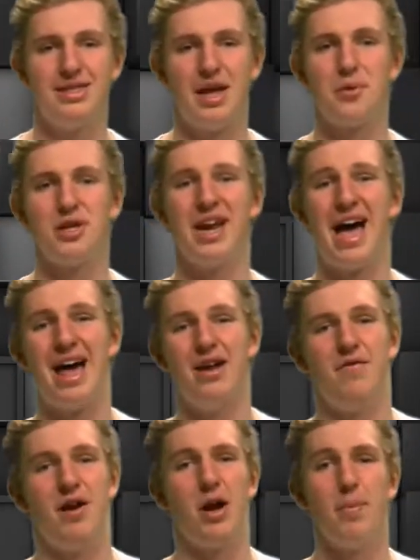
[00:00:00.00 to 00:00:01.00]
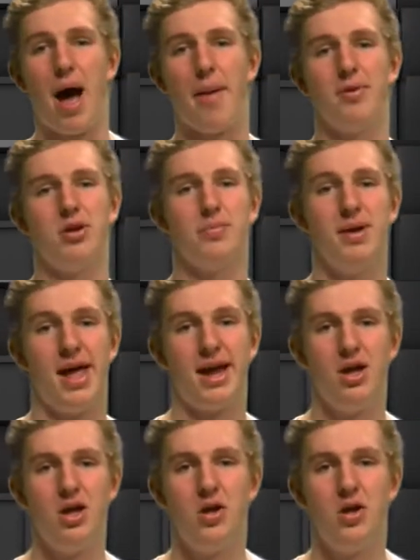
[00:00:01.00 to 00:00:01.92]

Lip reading: They were not a very popular pick